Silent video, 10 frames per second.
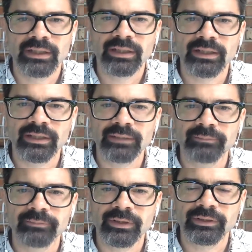
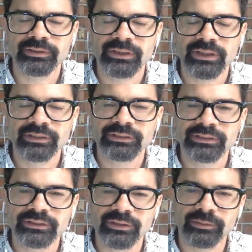um, on her
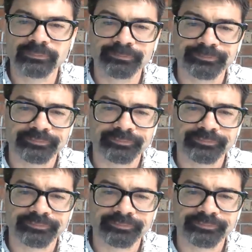stairs. So